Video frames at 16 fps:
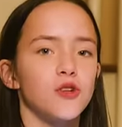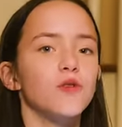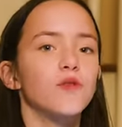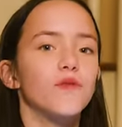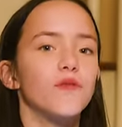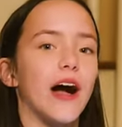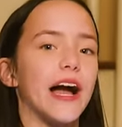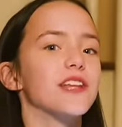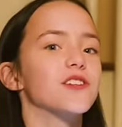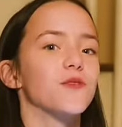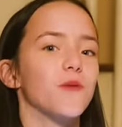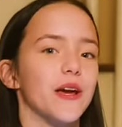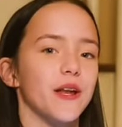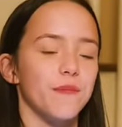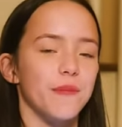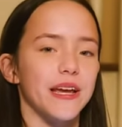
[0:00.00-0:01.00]
she would find a
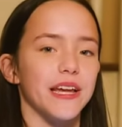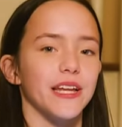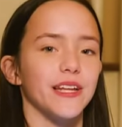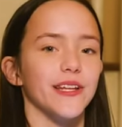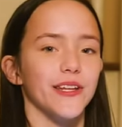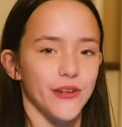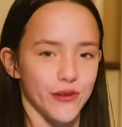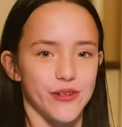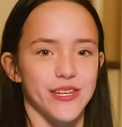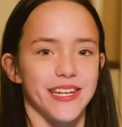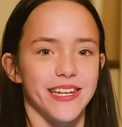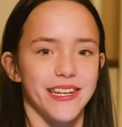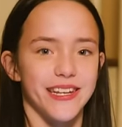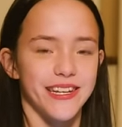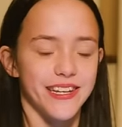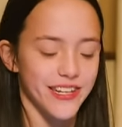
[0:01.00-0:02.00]
way to make it
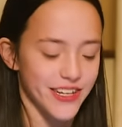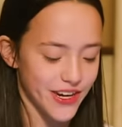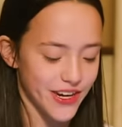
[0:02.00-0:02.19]
Lucy. You